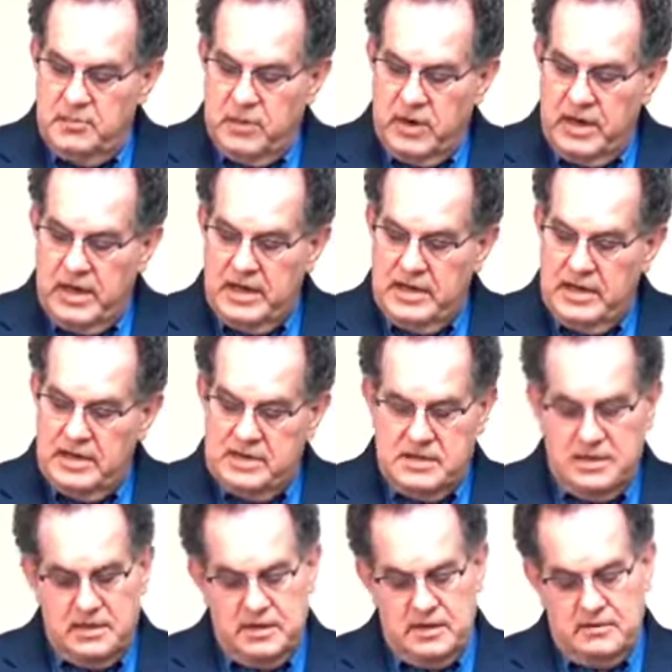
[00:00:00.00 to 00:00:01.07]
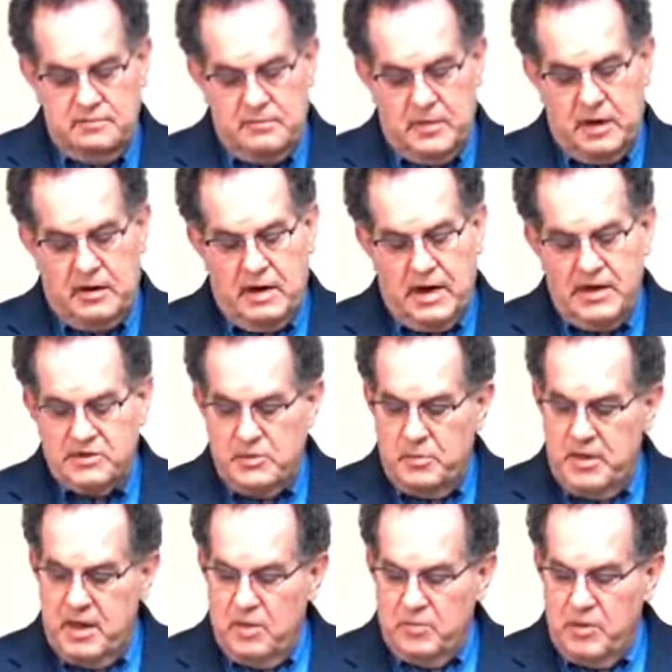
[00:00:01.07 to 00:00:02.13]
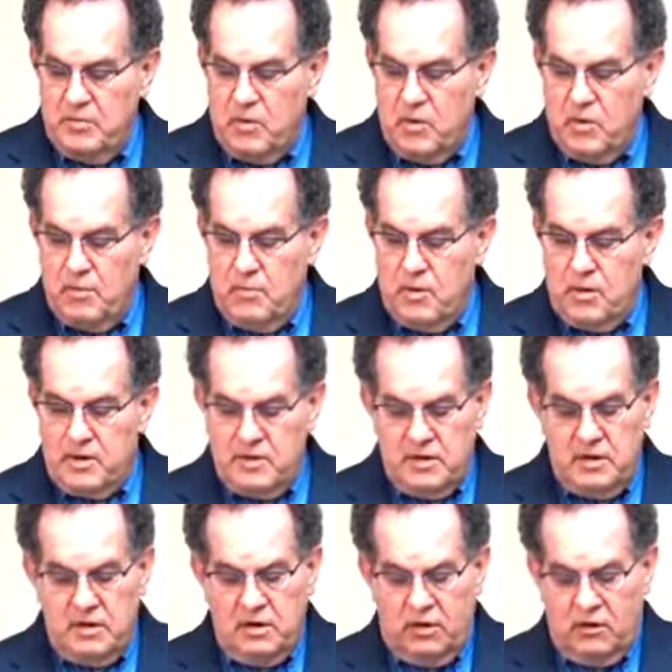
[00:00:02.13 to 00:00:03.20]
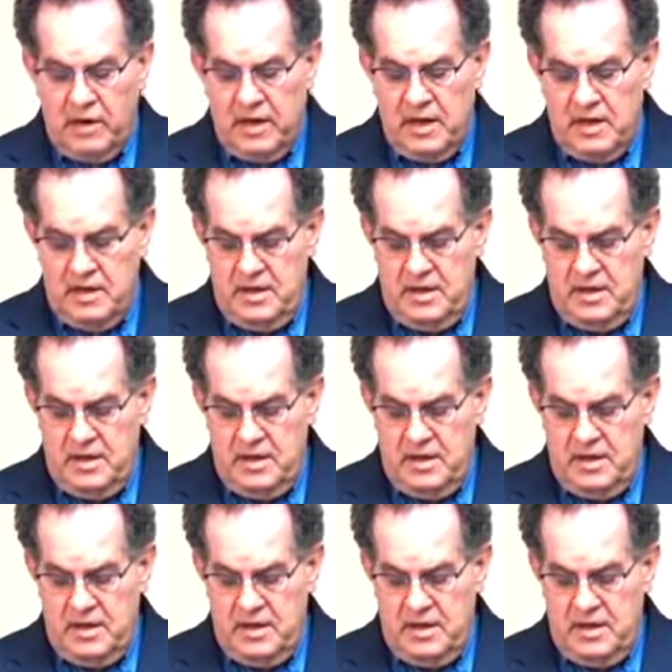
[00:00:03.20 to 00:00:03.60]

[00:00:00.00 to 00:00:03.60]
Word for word: pray that our eyes would be open more and more to the glory